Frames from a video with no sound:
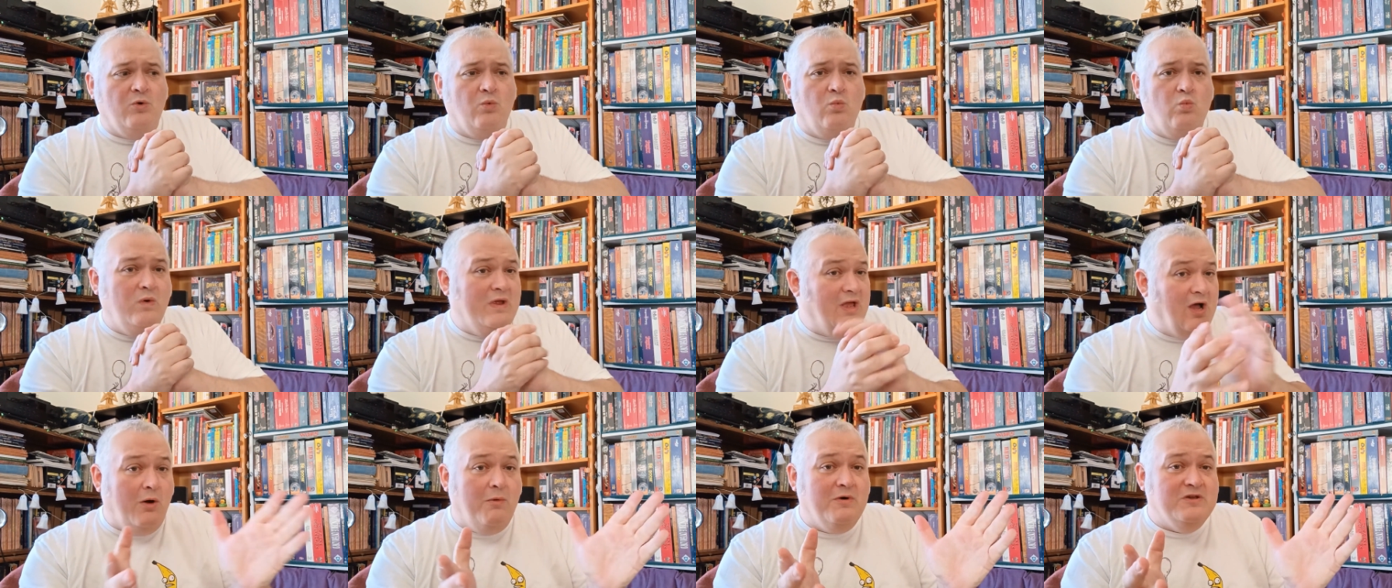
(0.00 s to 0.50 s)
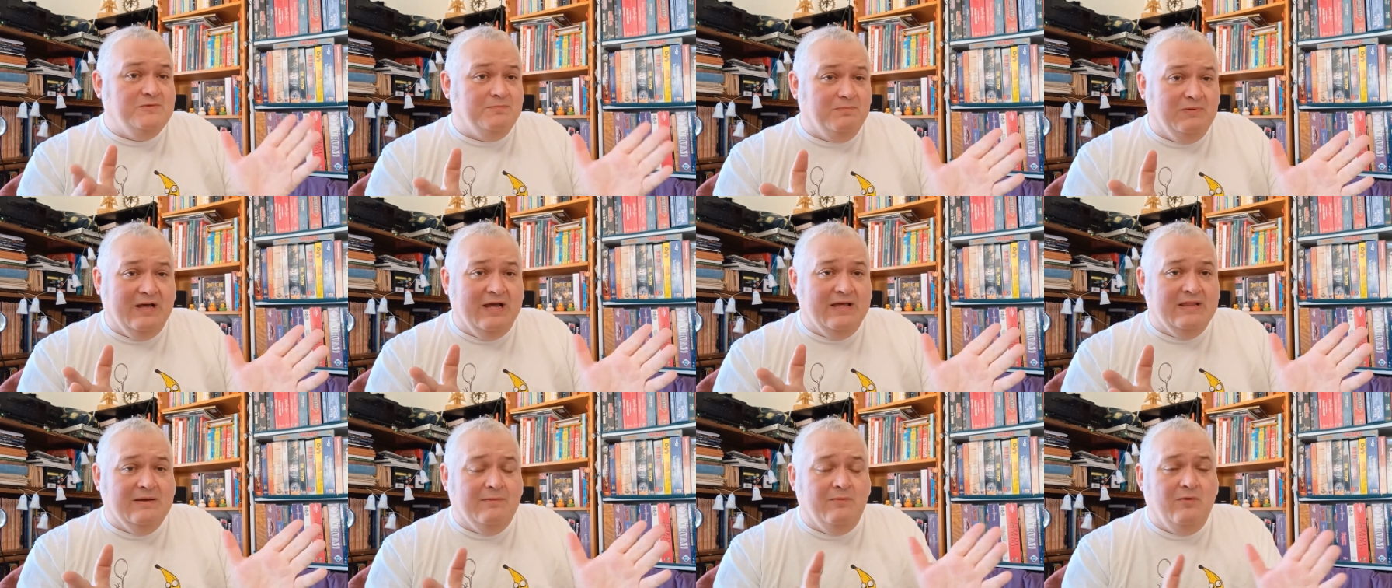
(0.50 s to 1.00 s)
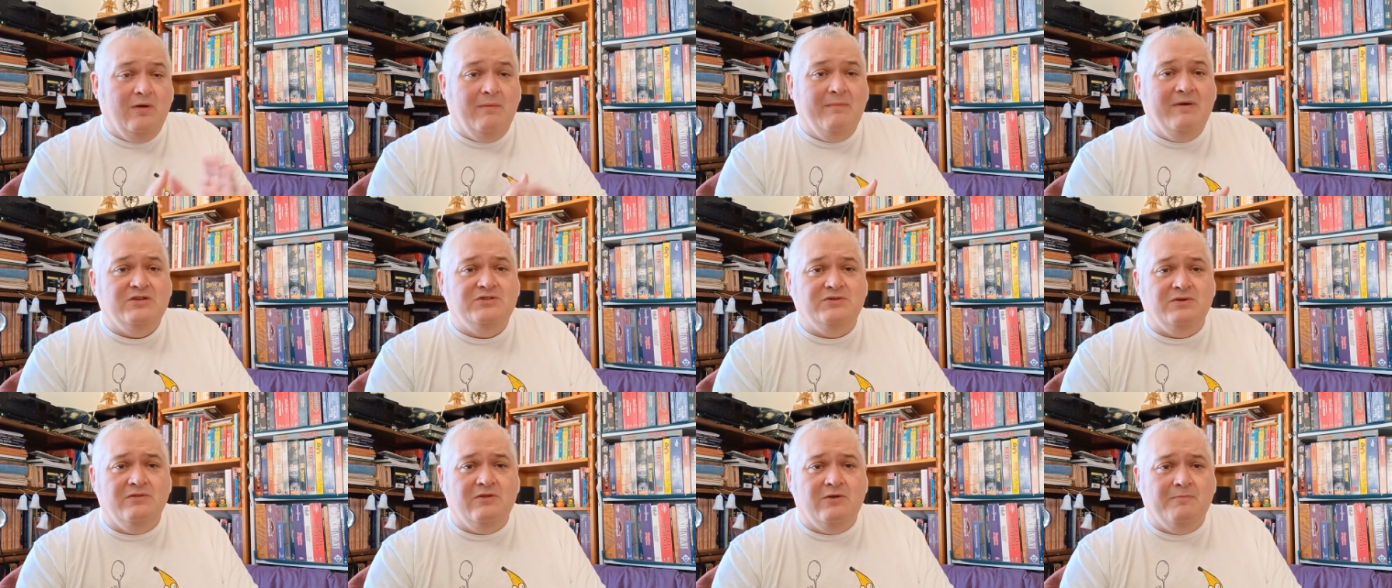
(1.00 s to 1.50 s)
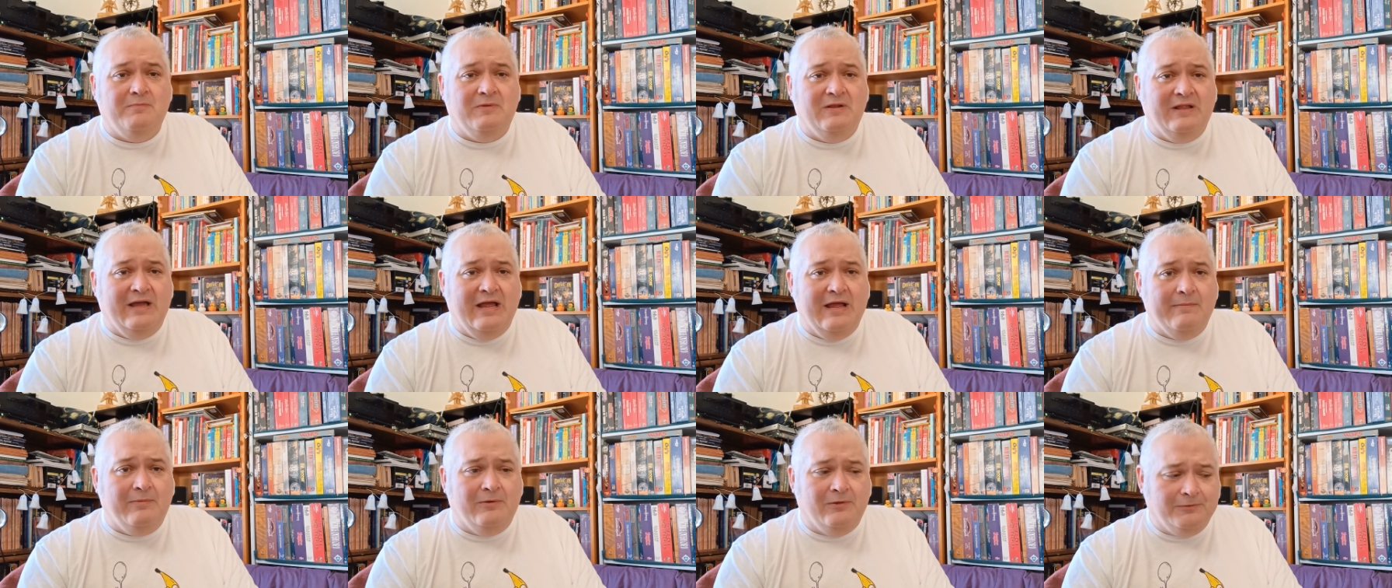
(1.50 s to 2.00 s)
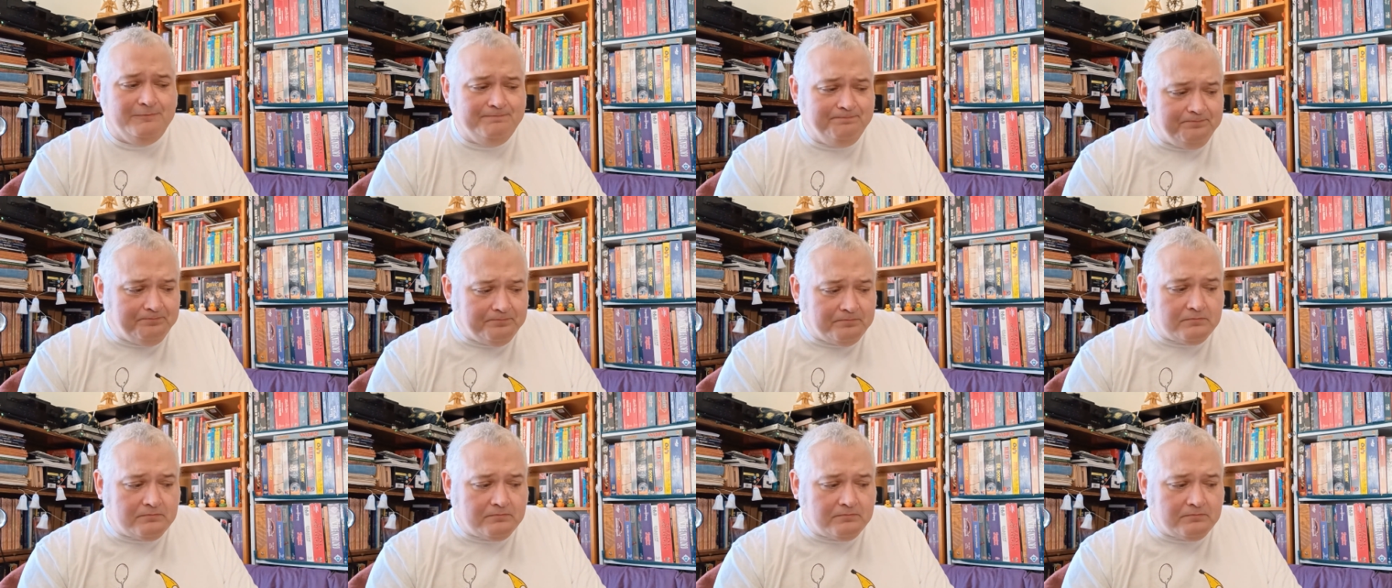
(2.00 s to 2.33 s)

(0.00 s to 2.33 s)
We always play them. We make sure they're playable.